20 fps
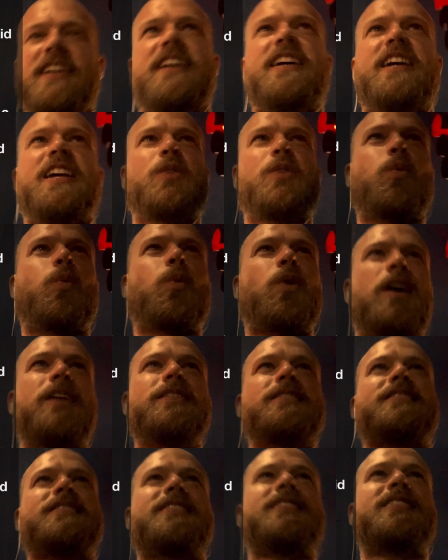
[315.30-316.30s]
He
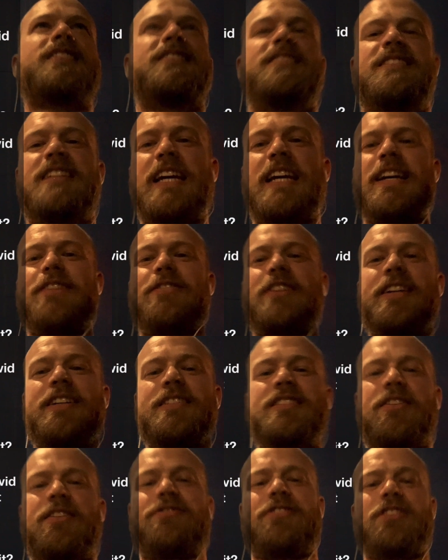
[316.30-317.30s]
wants David
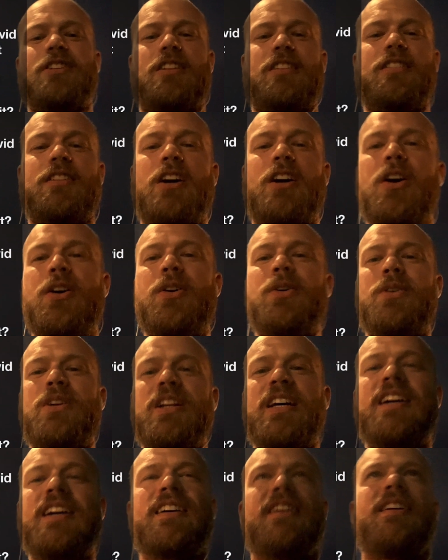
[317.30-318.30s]
to feel alone.
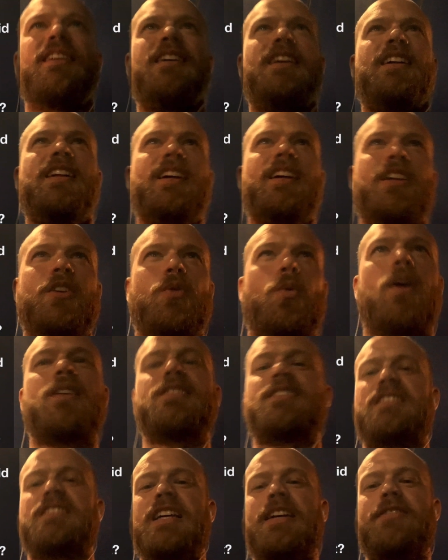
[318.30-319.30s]
He
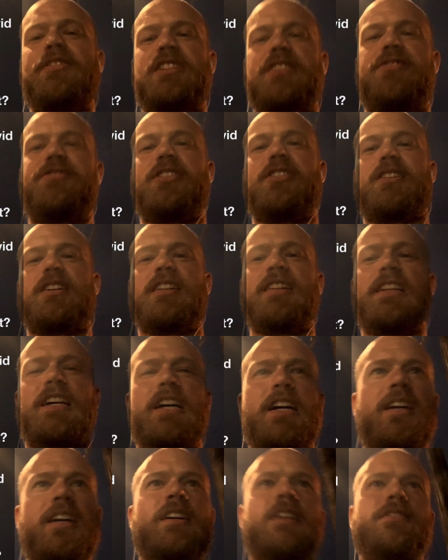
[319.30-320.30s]
wants David to feel
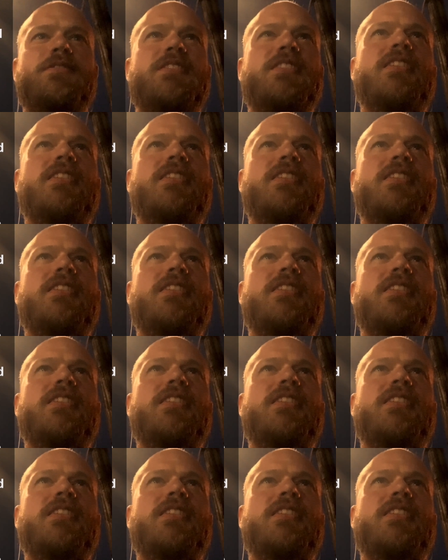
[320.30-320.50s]
unloved.